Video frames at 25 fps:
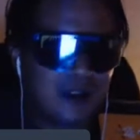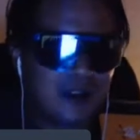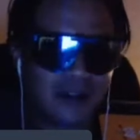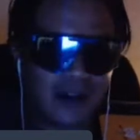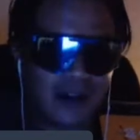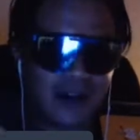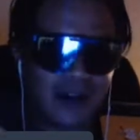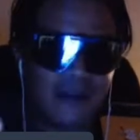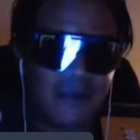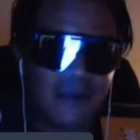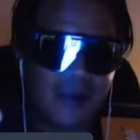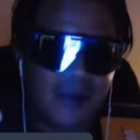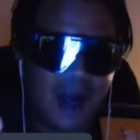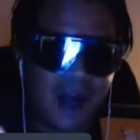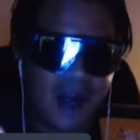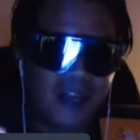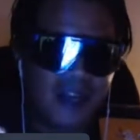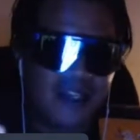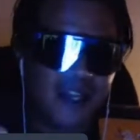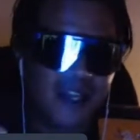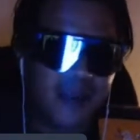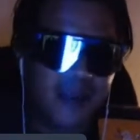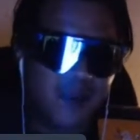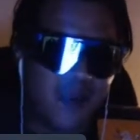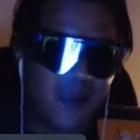
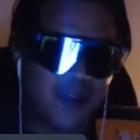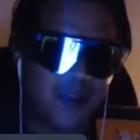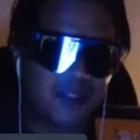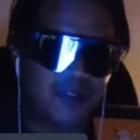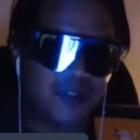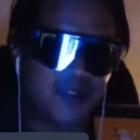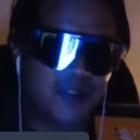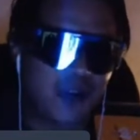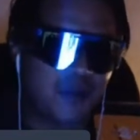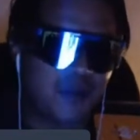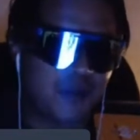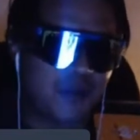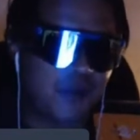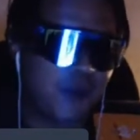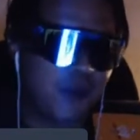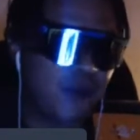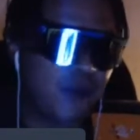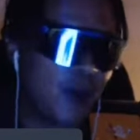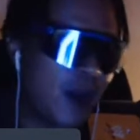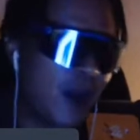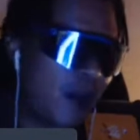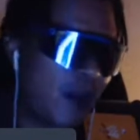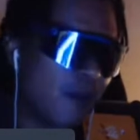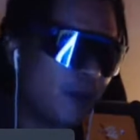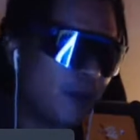Kanye West dropped a new
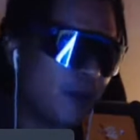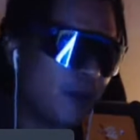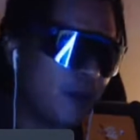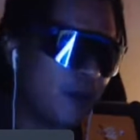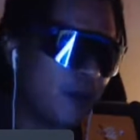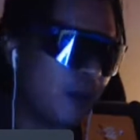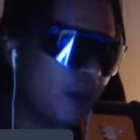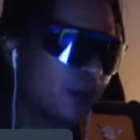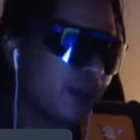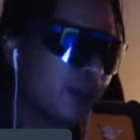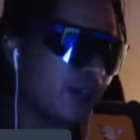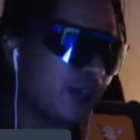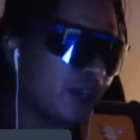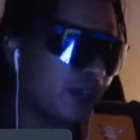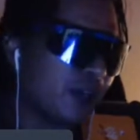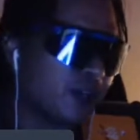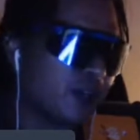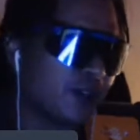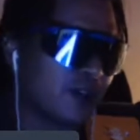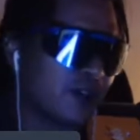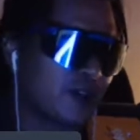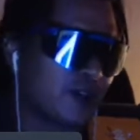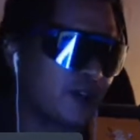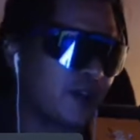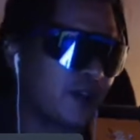album called
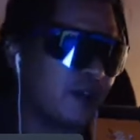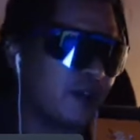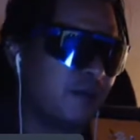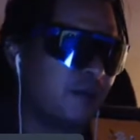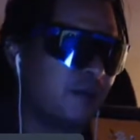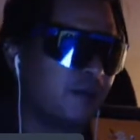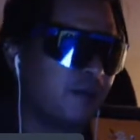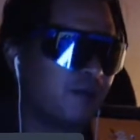Donda, right?